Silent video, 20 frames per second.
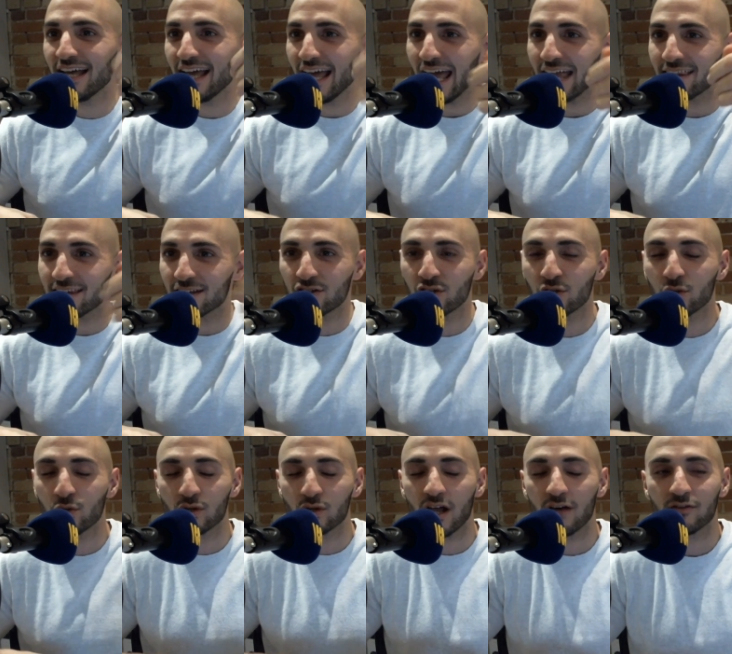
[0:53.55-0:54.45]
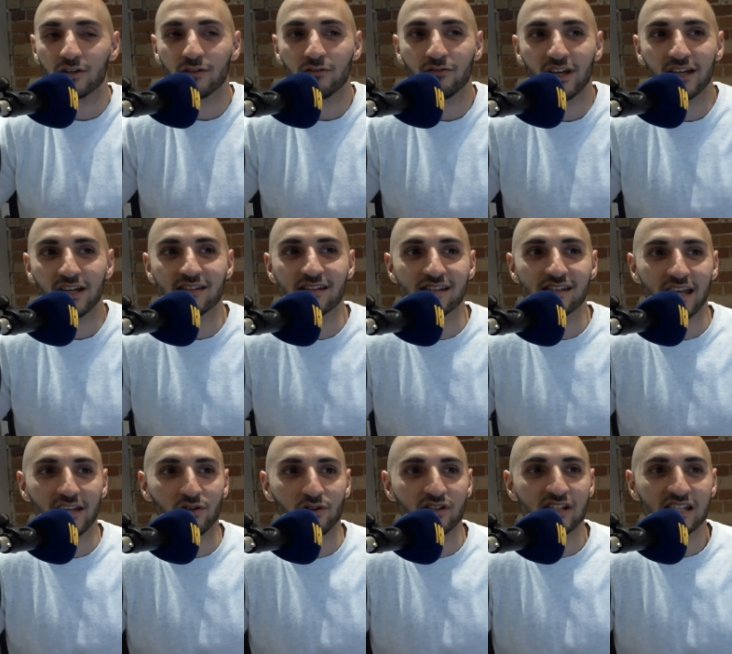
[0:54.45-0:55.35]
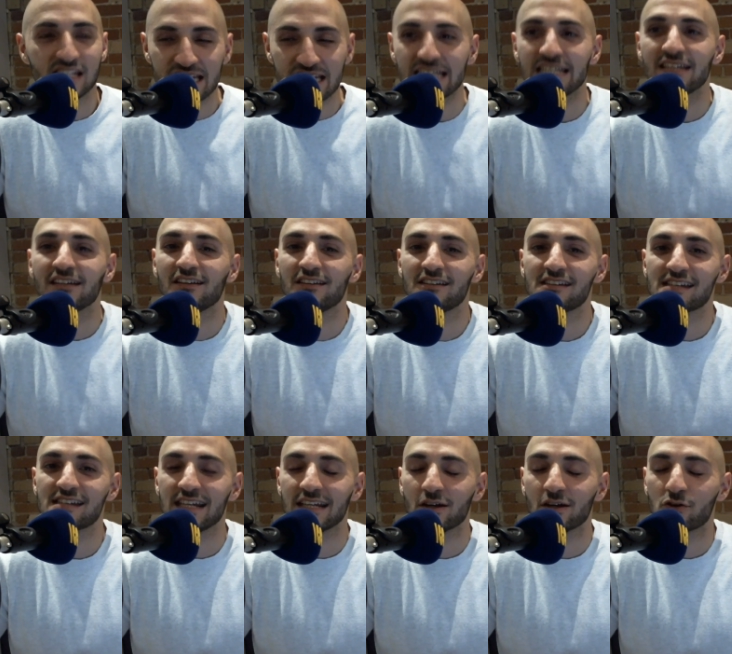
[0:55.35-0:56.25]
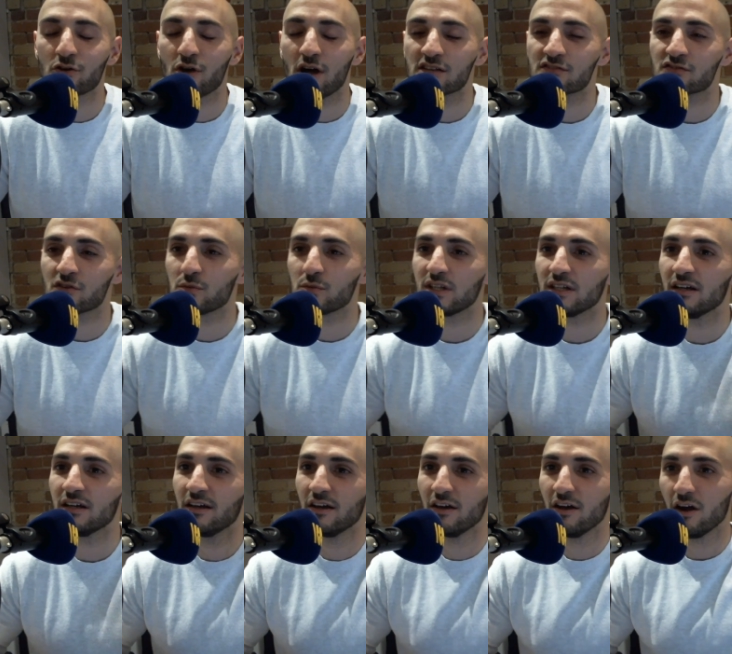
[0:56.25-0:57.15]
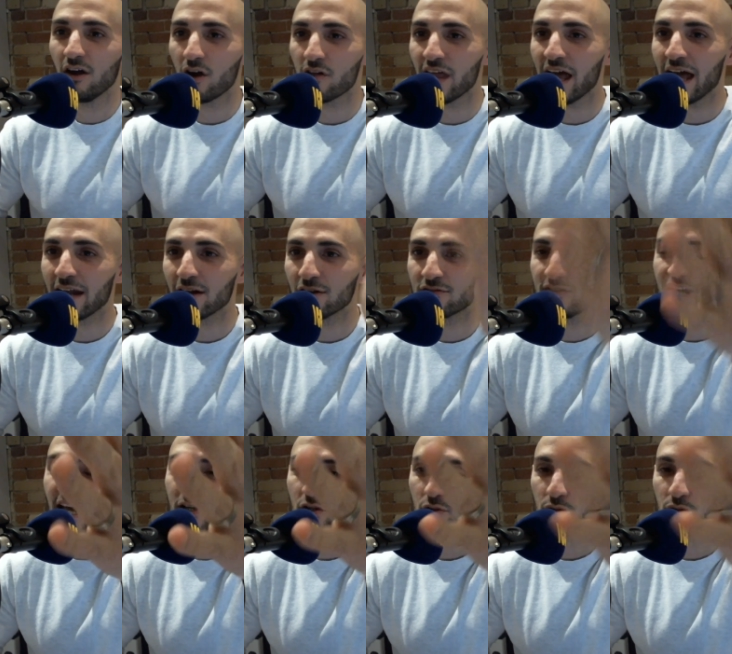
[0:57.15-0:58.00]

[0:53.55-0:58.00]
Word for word: And the two lovely faces that you'll see sitting across from me are that of Daniel